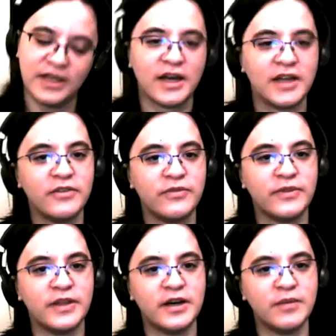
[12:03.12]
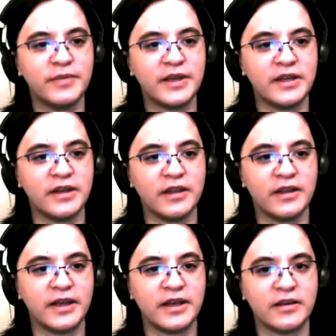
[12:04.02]
have not been
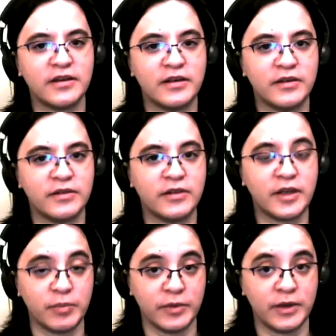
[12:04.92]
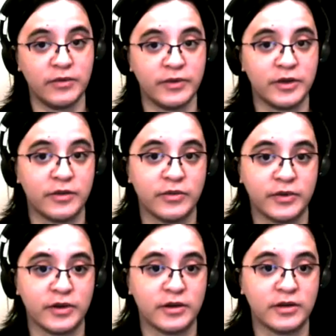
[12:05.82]
like deeply involved
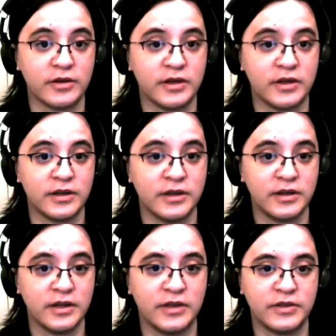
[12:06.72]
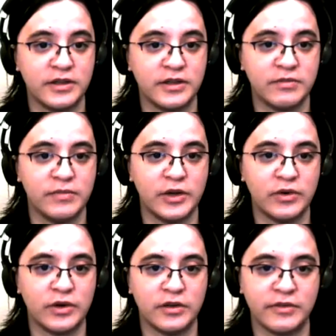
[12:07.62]
for enough to know
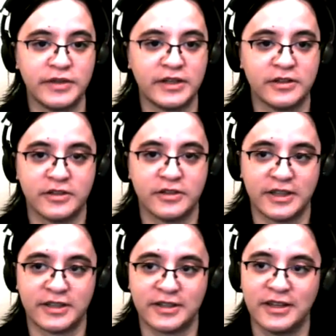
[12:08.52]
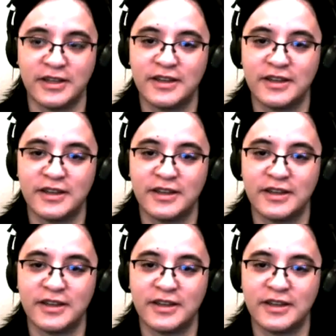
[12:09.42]
all of the answers to these.